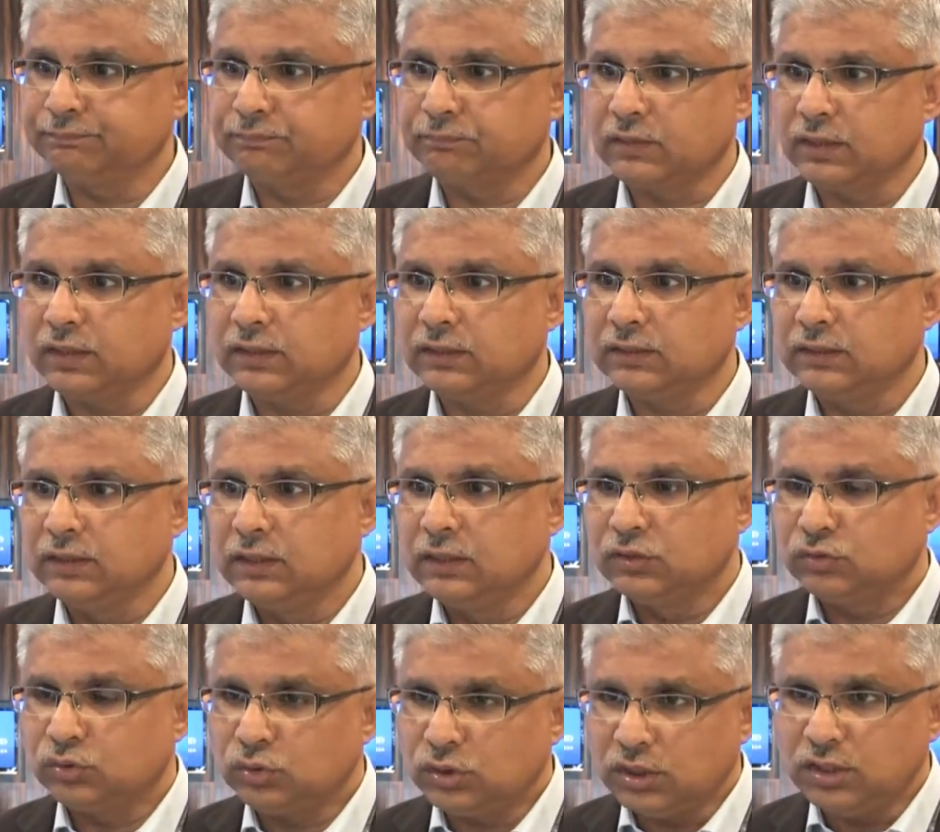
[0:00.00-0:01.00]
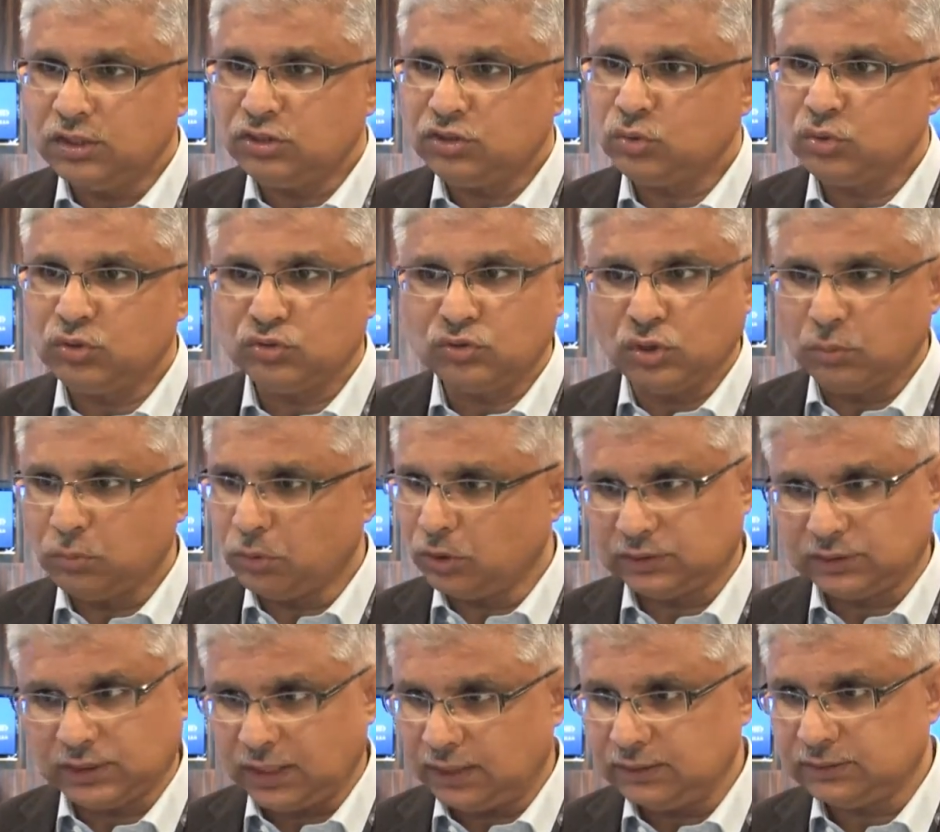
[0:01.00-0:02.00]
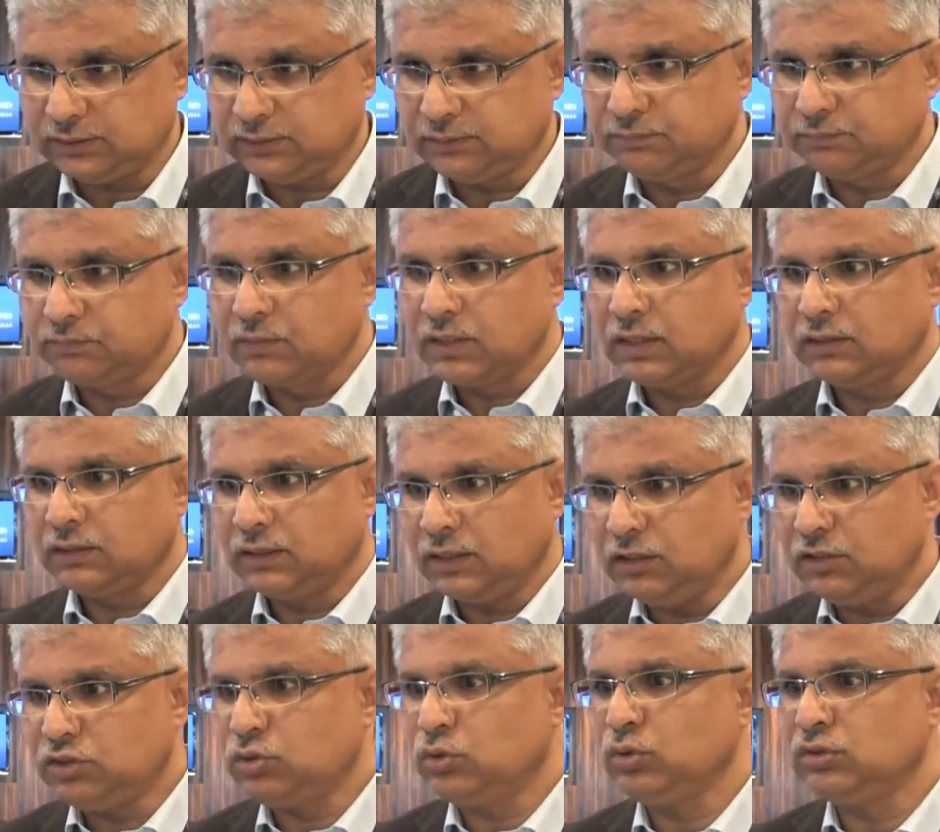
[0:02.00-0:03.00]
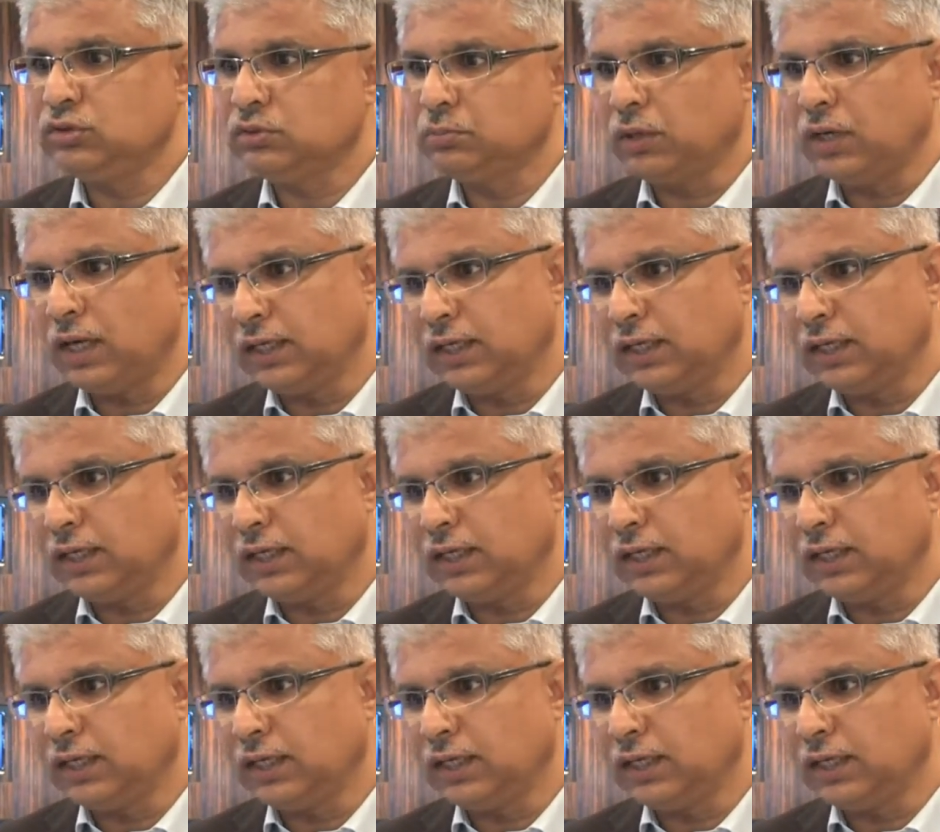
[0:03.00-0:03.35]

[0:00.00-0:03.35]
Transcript: yeah, so the issue is not about trust. The issue is about